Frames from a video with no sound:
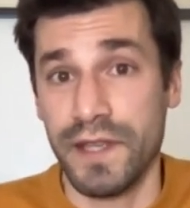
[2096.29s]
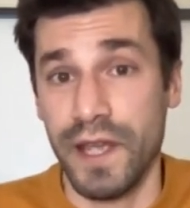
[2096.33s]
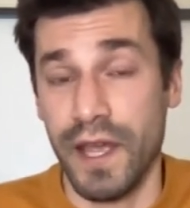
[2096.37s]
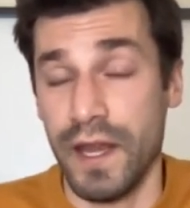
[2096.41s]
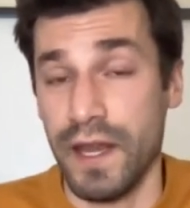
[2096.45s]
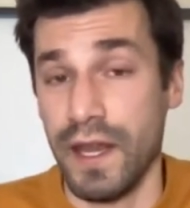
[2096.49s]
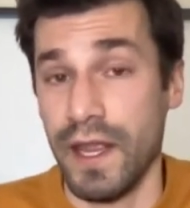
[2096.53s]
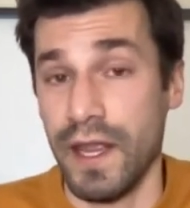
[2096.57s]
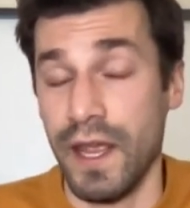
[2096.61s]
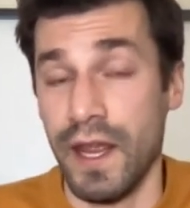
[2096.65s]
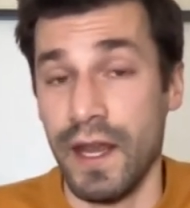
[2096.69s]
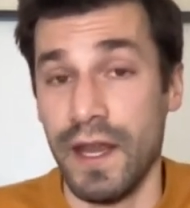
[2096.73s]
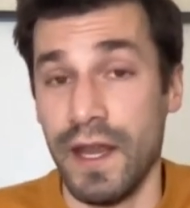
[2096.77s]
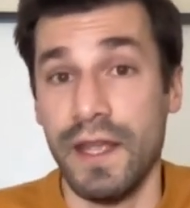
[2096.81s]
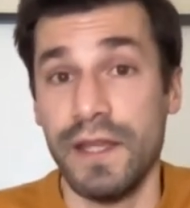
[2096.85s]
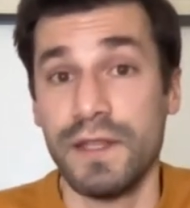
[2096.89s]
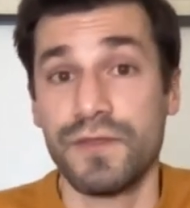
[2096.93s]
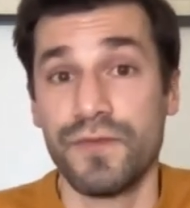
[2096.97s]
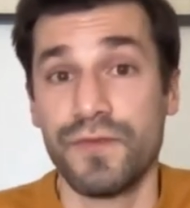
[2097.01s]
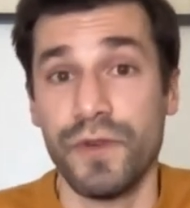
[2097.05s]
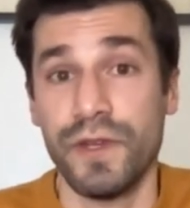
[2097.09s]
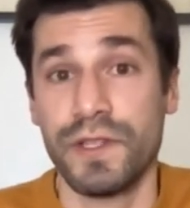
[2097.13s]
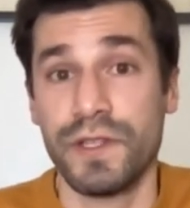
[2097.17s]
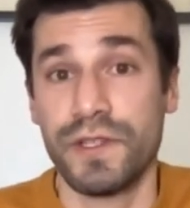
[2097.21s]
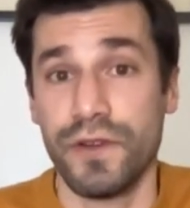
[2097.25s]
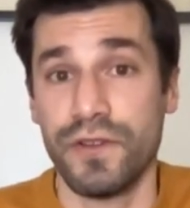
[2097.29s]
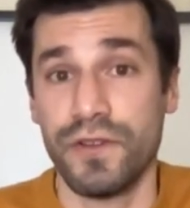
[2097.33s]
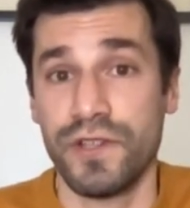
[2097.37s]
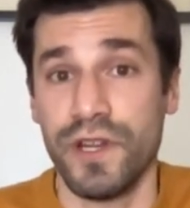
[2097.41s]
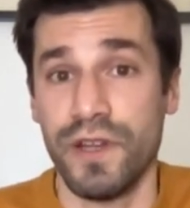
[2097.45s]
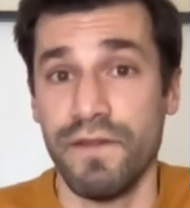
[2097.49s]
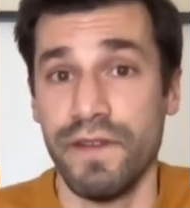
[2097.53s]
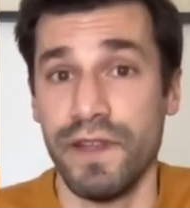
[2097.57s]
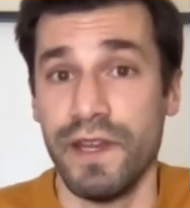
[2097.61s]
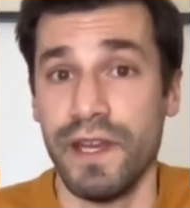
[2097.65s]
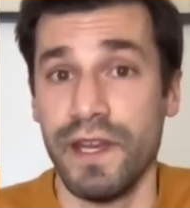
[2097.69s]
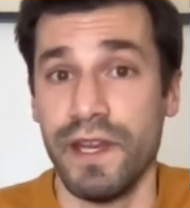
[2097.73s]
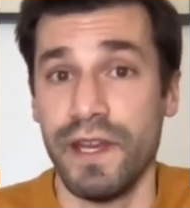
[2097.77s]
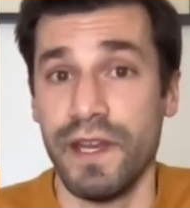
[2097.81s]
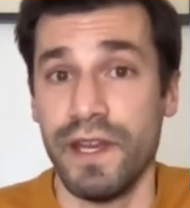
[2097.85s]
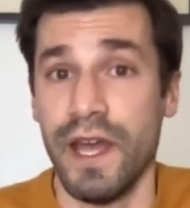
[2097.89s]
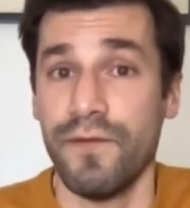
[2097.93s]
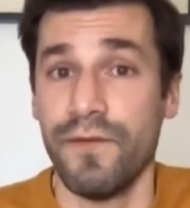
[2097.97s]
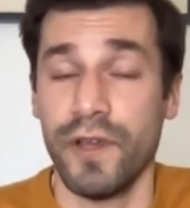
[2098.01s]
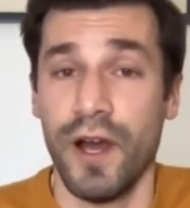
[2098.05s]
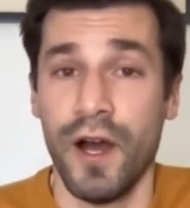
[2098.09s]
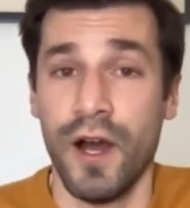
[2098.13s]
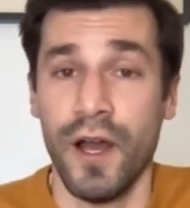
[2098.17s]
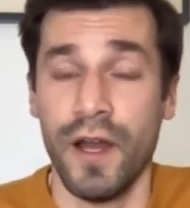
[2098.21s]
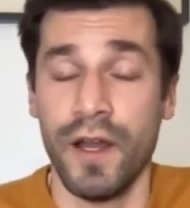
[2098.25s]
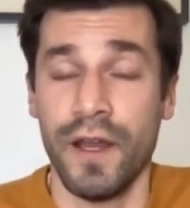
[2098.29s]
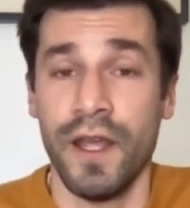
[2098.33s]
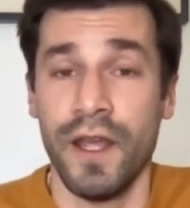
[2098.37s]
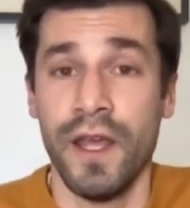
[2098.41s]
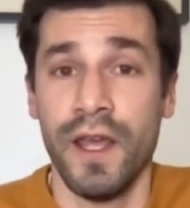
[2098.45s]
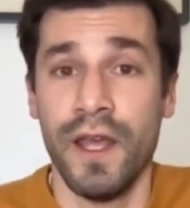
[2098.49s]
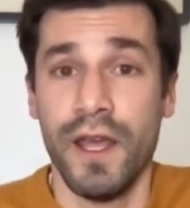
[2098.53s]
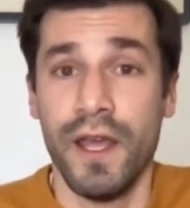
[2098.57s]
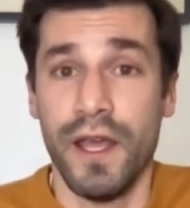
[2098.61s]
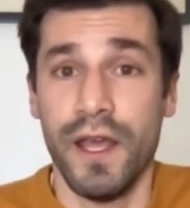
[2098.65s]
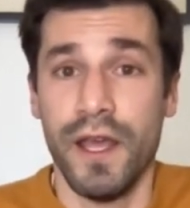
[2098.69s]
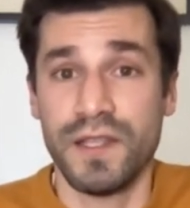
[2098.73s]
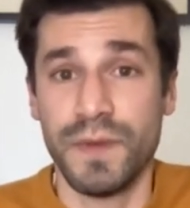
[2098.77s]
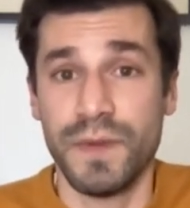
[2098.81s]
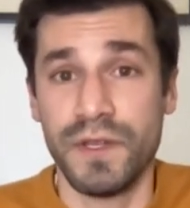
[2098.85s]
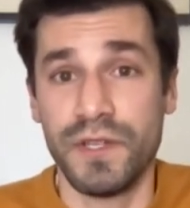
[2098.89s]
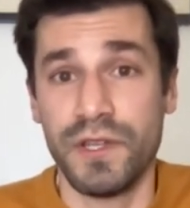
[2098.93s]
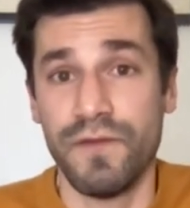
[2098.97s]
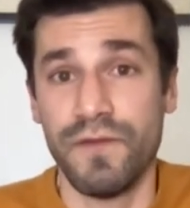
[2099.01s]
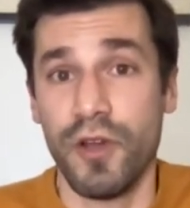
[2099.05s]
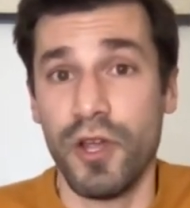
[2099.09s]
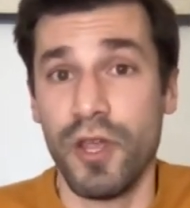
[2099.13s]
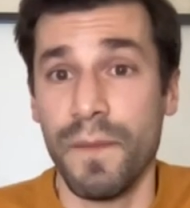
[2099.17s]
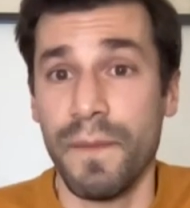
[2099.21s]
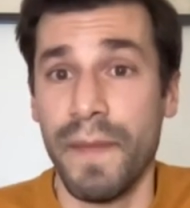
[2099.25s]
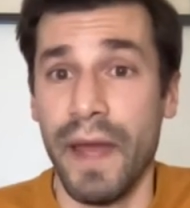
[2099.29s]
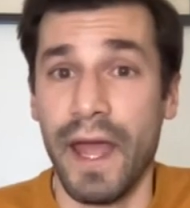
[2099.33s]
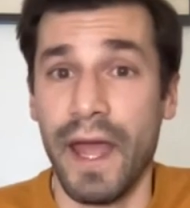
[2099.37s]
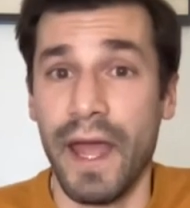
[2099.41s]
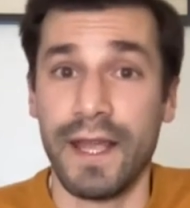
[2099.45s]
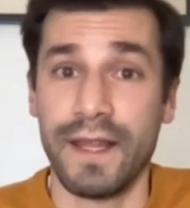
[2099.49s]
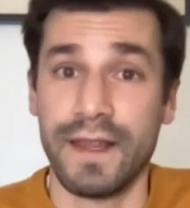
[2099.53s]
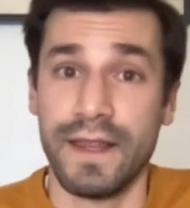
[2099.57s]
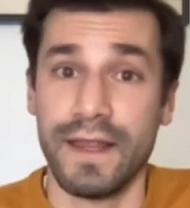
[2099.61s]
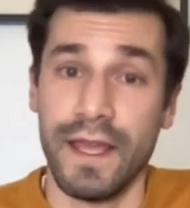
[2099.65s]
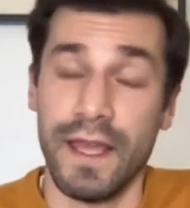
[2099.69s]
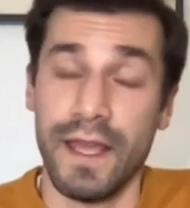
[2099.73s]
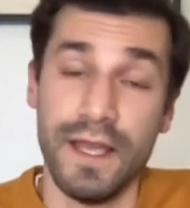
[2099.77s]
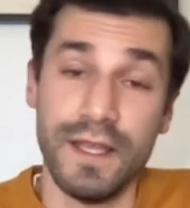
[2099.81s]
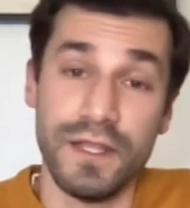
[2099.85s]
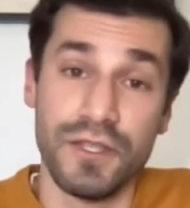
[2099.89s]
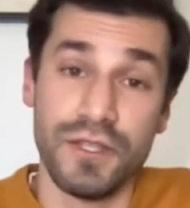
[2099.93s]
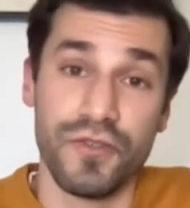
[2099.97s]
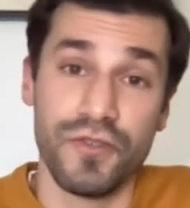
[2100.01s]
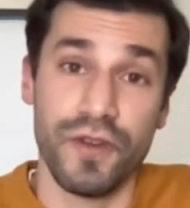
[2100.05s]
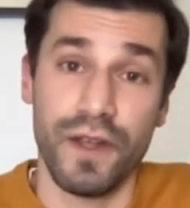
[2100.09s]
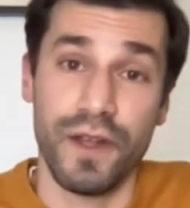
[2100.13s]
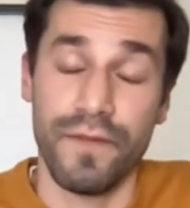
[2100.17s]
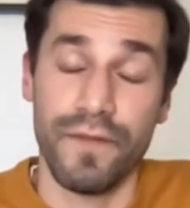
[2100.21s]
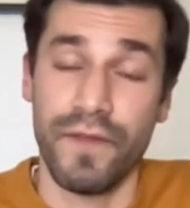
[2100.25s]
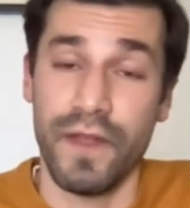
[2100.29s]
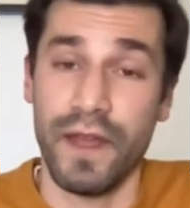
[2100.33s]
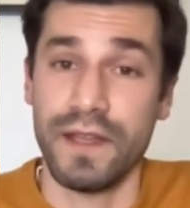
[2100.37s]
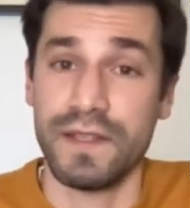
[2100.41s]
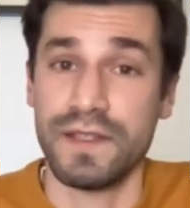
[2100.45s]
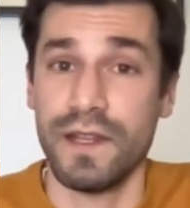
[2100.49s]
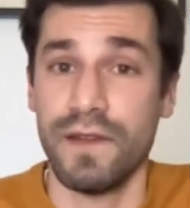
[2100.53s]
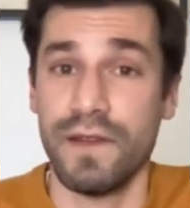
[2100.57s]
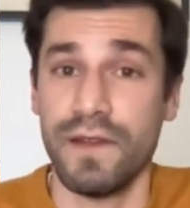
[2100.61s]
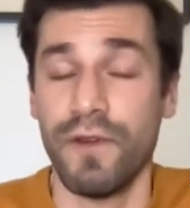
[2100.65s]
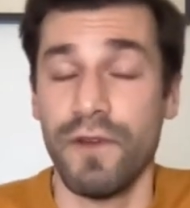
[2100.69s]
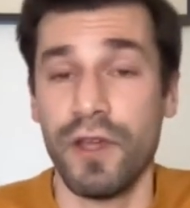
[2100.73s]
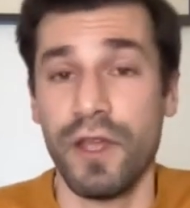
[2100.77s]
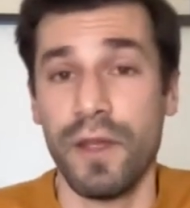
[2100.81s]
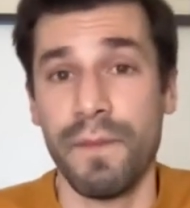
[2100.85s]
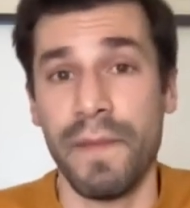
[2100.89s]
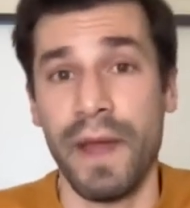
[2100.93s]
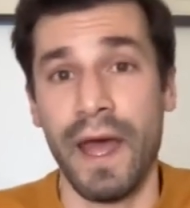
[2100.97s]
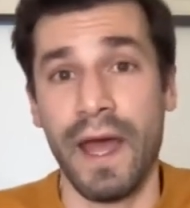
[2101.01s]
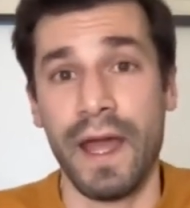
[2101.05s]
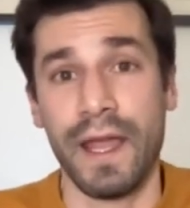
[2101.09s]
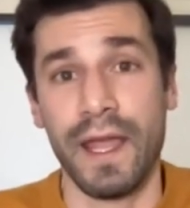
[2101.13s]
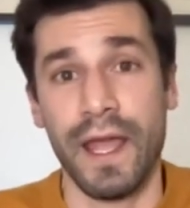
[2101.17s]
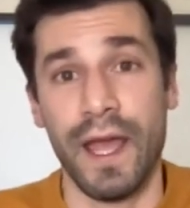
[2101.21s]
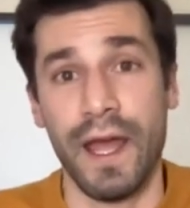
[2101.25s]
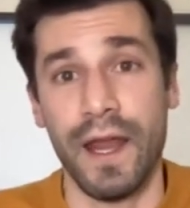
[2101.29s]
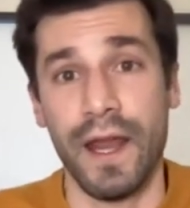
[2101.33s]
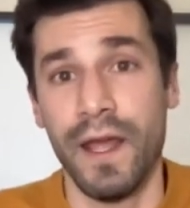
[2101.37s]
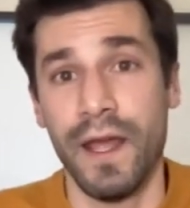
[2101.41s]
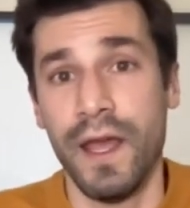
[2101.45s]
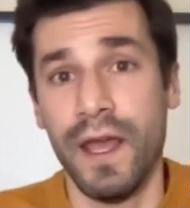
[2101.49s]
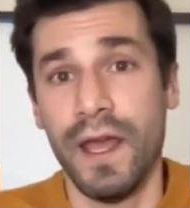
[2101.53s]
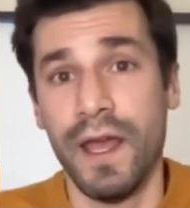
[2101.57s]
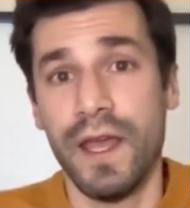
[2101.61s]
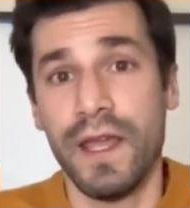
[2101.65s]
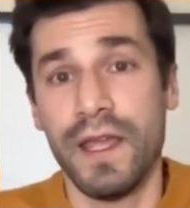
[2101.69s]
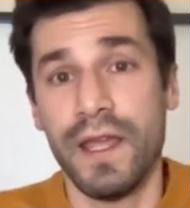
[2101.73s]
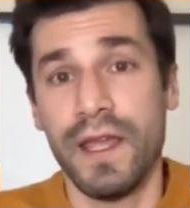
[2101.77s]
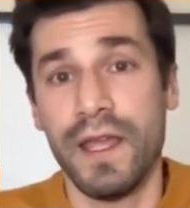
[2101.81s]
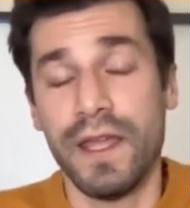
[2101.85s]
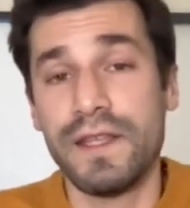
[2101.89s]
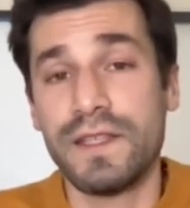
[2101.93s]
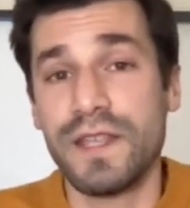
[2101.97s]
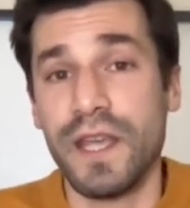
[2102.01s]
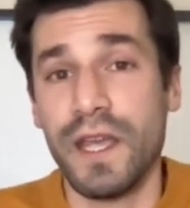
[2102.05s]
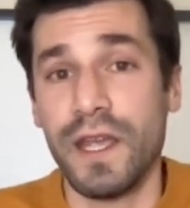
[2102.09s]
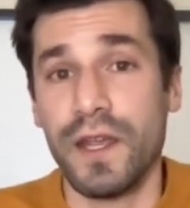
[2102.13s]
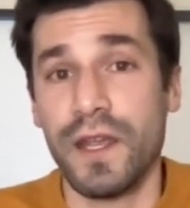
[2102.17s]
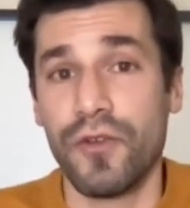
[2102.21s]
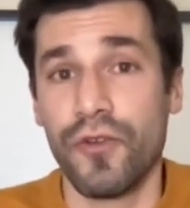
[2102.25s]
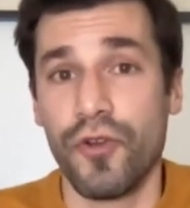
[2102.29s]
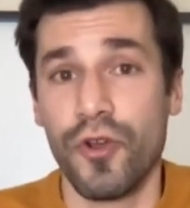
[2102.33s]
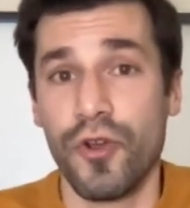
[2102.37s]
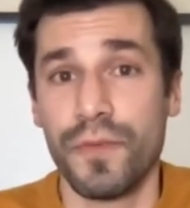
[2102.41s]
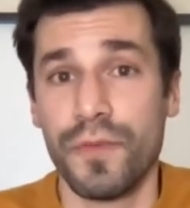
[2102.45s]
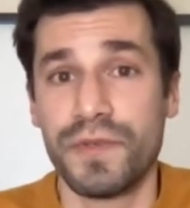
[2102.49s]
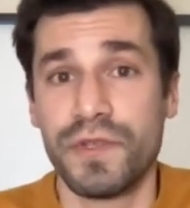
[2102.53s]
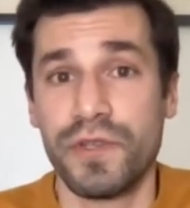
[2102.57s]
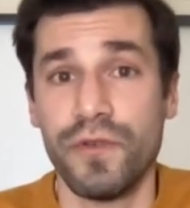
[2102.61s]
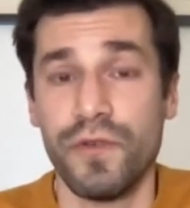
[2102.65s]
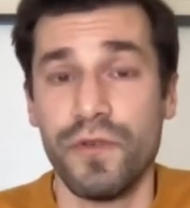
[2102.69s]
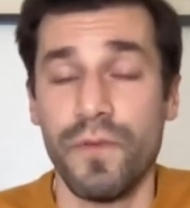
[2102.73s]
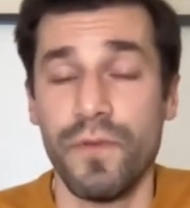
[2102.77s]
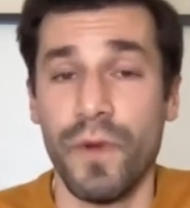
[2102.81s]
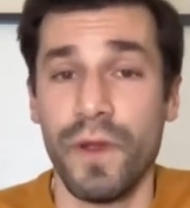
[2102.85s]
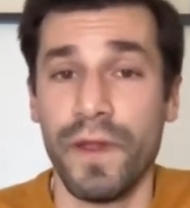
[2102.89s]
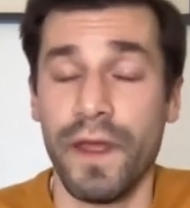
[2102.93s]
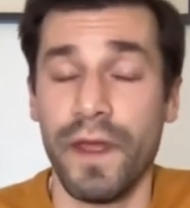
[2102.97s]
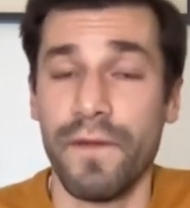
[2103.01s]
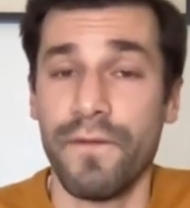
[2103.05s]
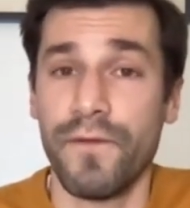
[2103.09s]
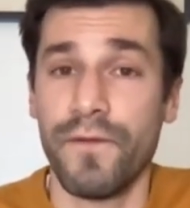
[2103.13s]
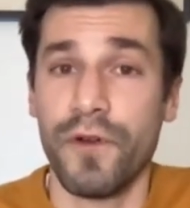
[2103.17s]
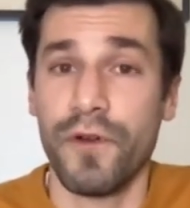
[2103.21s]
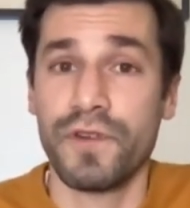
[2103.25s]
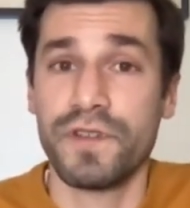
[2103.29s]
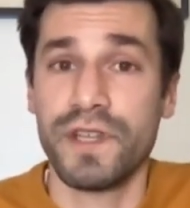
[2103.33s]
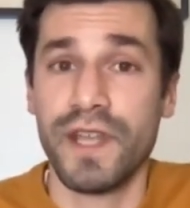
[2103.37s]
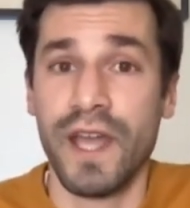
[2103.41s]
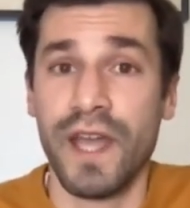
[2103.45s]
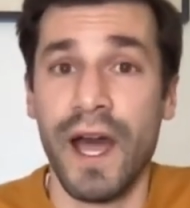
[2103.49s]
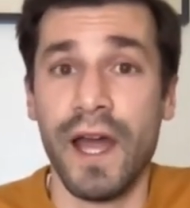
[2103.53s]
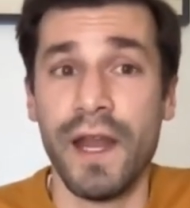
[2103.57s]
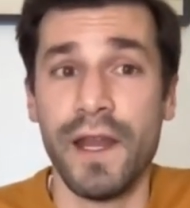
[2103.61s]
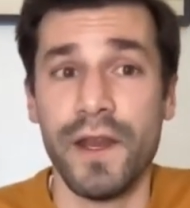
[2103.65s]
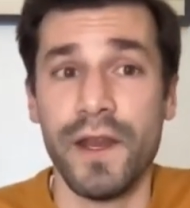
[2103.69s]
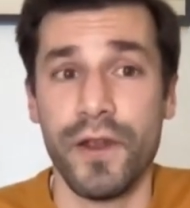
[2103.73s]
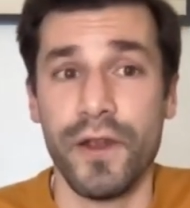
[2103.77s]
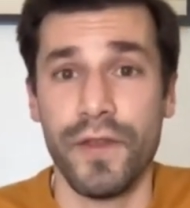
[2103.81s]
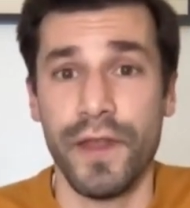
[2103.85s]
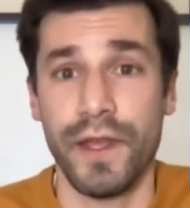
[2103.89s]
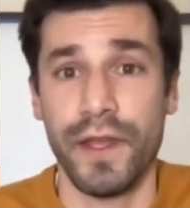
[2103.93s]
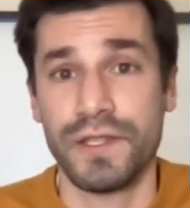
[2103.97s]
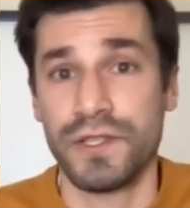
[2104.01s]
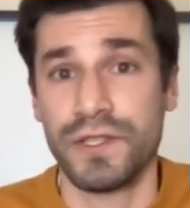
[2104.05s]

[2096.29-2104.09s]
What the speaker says: And his research I leaned heavily on, especially looking back at the history of this and looking back at Issei groups who, when they first got here, they